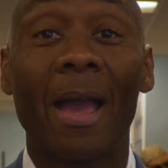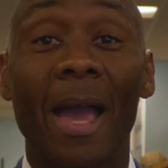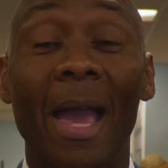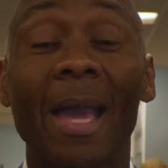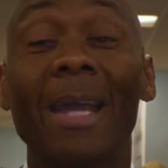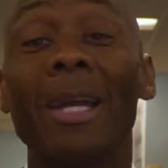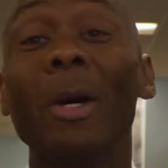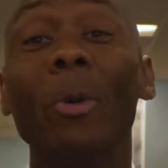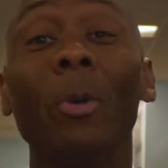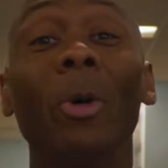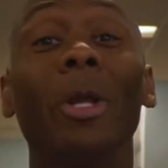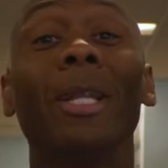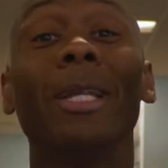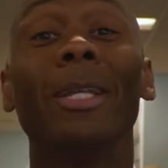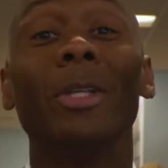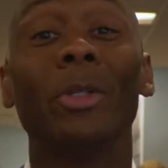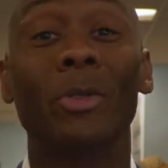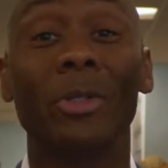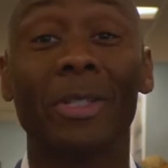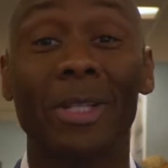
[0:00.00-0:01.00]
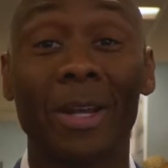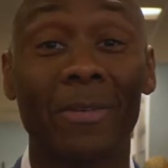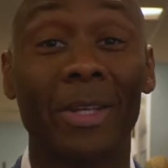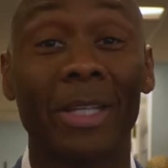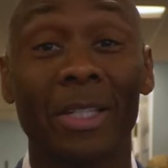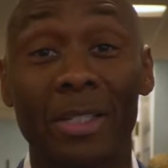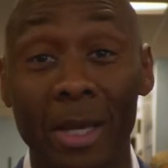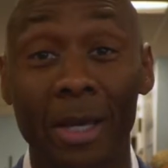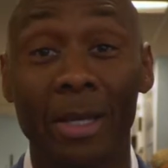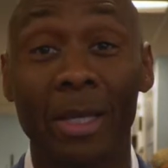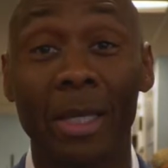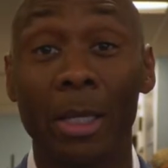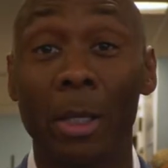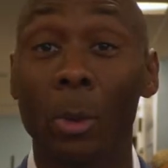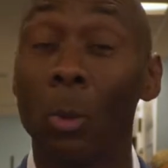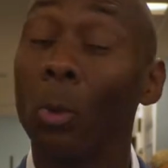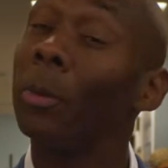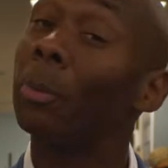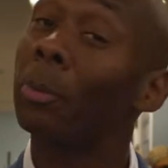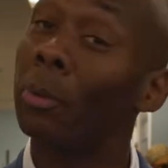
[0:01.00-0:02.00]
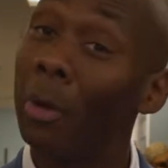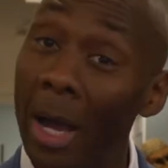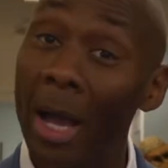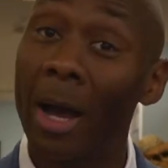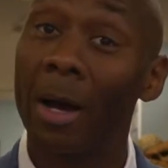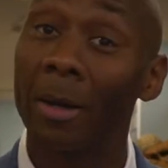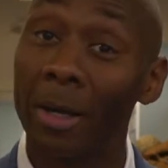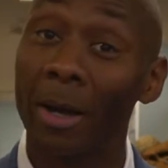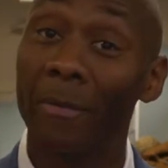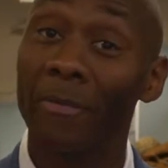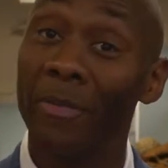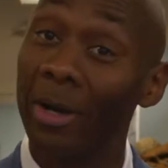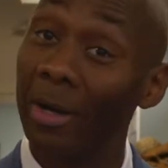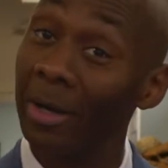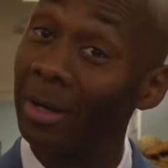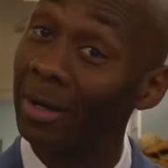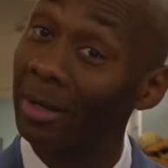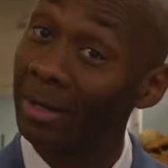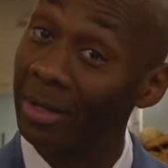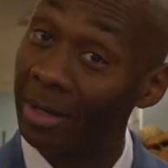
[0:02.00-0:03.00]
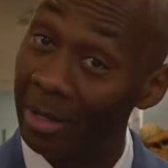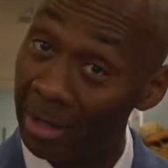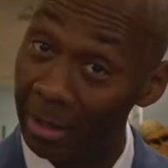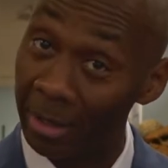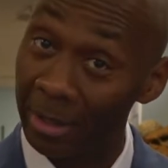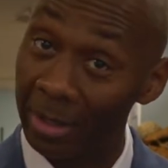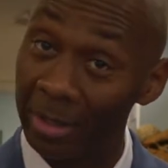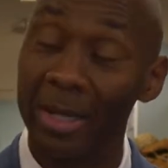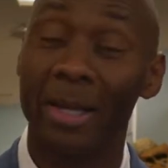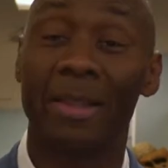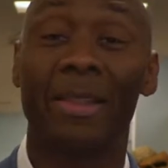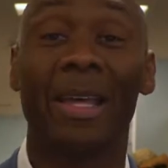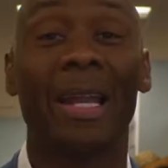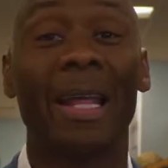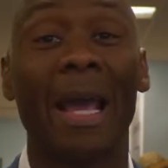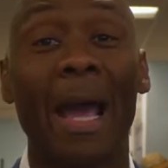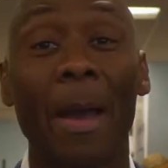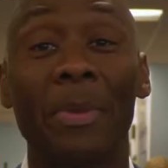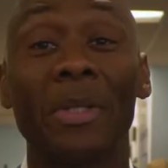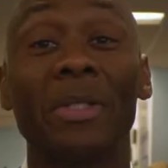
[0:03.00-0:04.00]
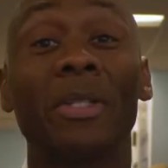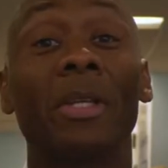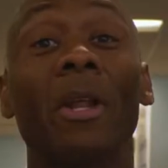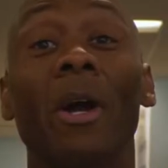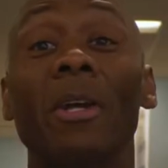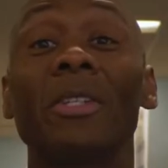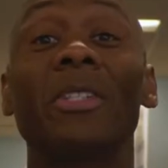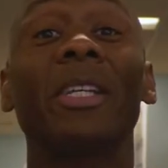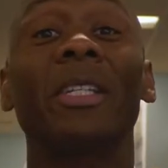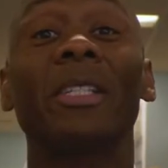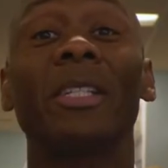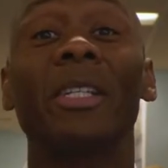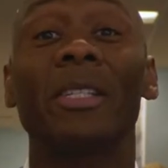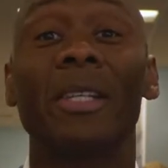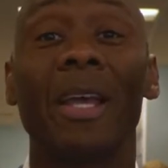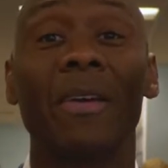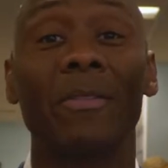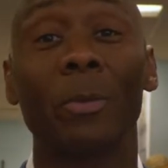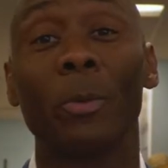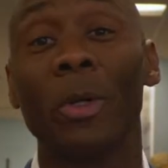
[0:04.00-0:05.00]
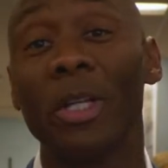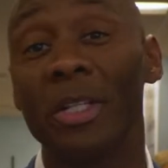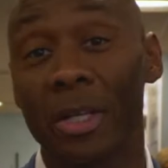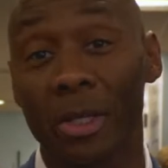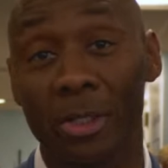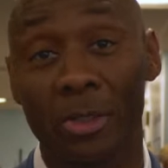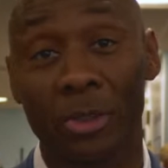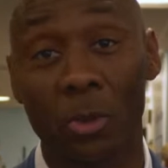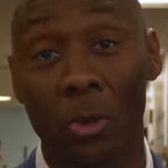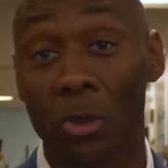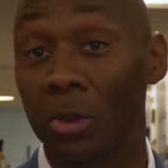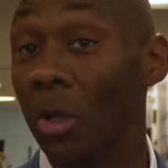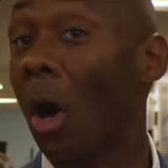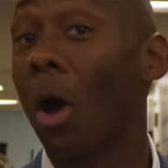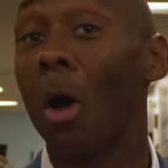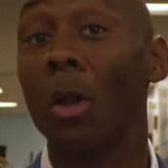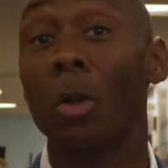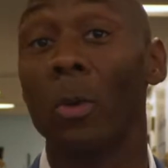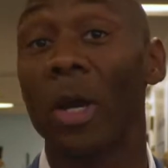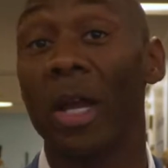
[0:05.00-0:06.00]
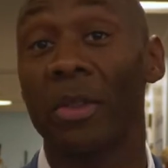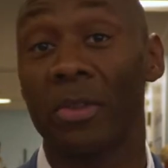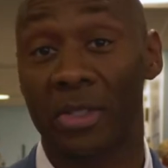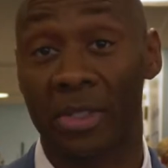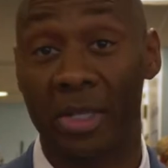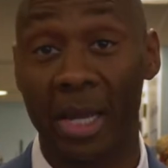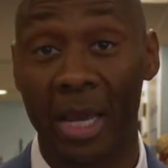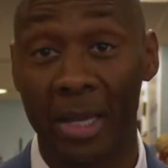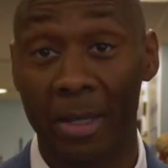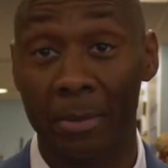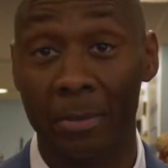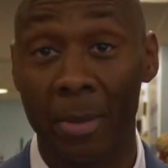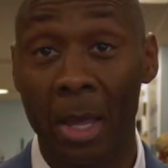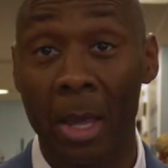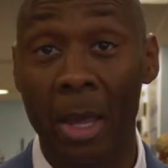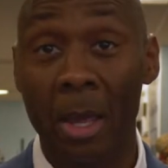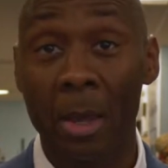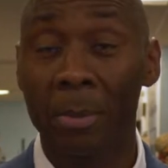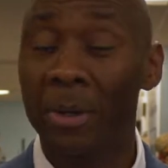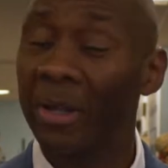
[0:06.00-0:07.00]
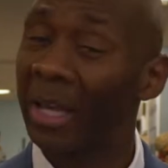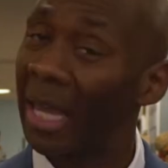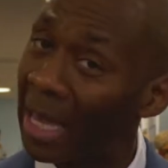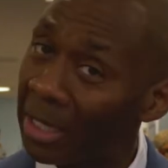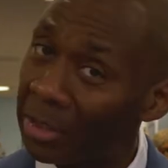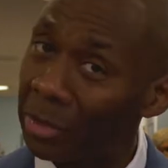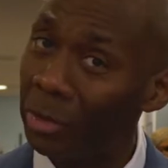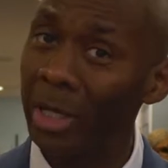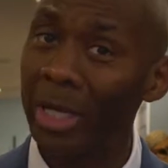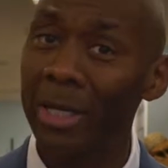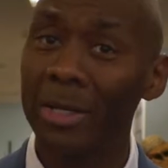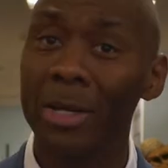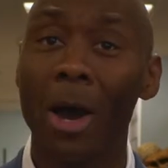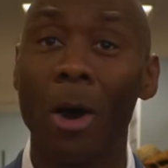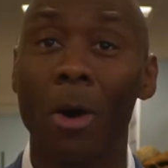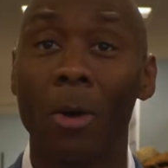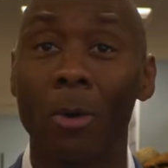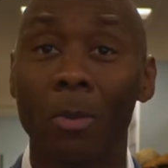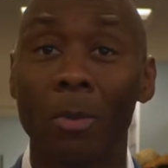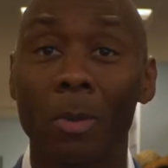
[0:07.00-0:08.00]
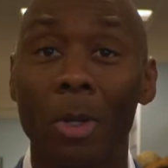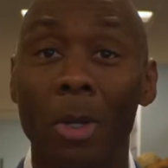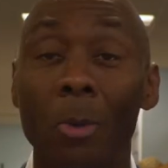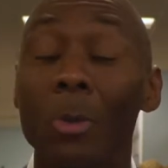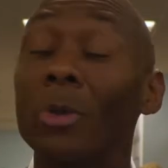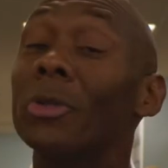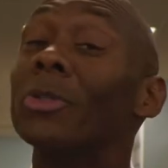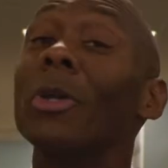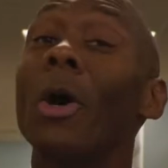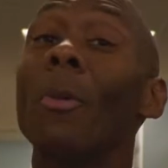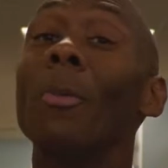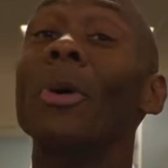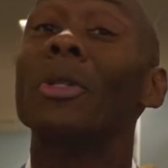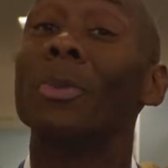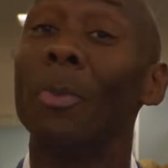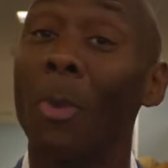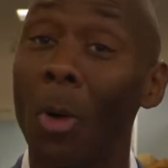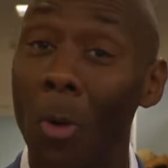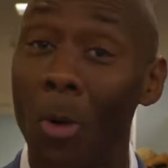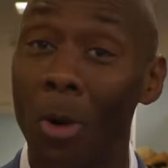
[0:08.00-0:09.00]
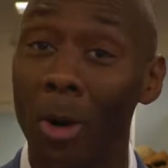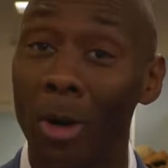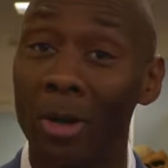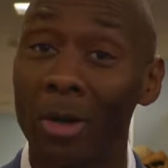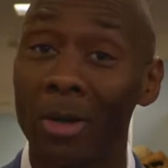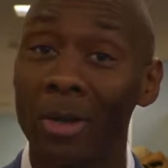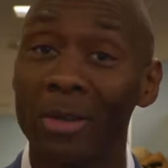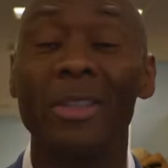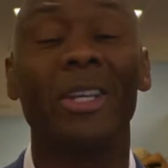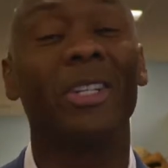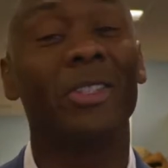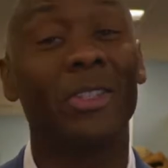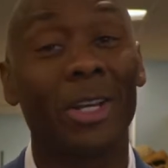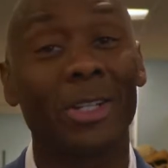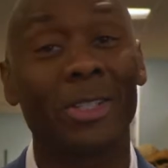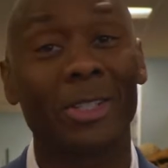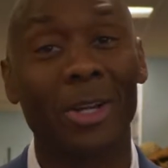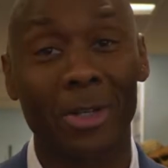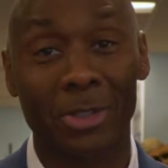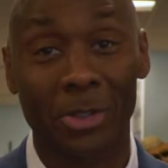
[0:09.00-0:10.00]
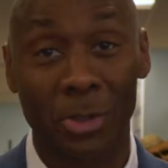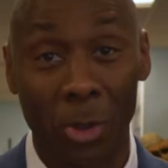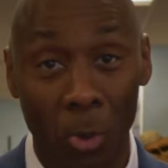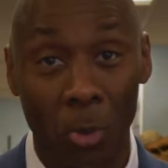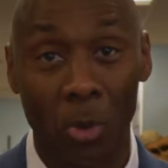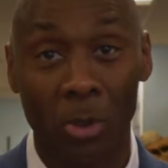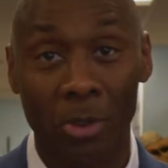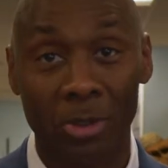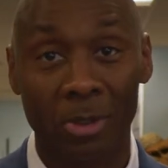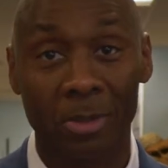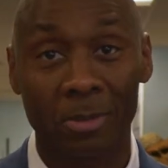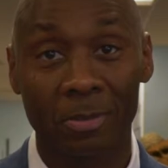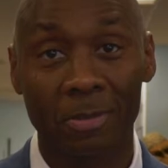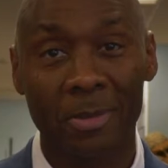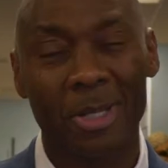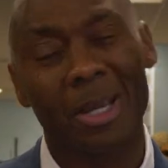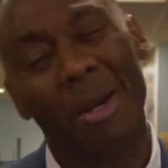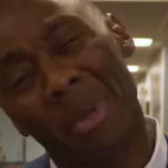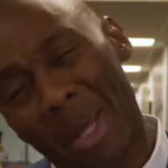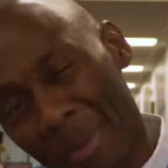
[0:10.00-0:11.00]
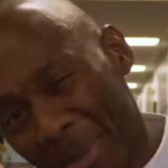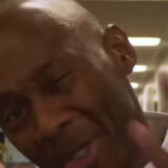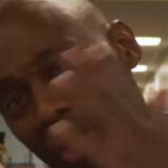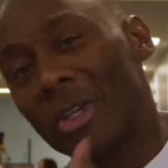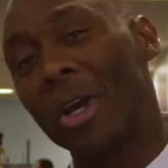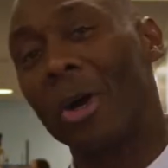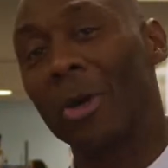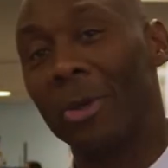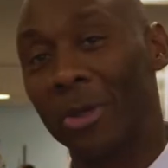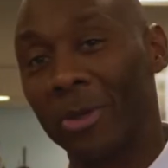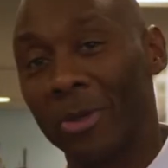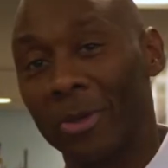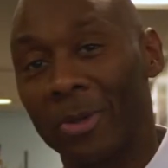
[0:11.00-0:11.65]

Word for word: At Goodwill Industries of Kentucky, we're proud of the good that happens in our 67 retail stores all around the state. But in case you didn't know, we're so much more than just our stores. Come let me show you.